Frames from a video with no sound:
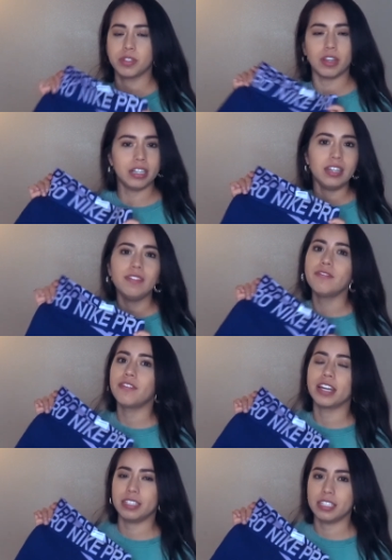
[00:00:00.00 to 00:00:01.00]
So I didn't even
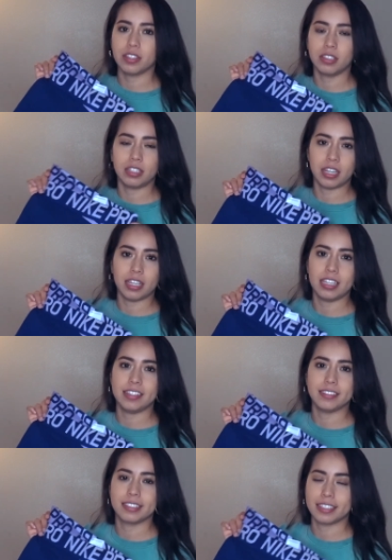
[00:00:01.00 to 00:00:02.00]
find these on the
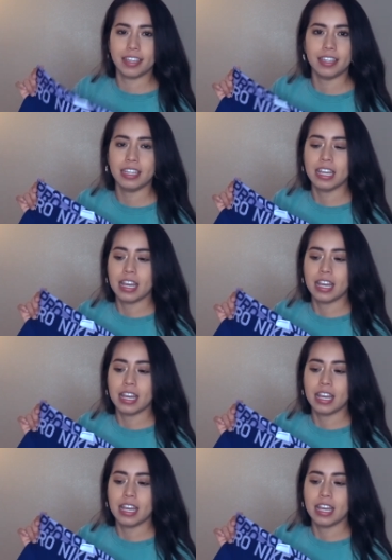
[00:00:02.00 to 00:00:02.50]
Nike site.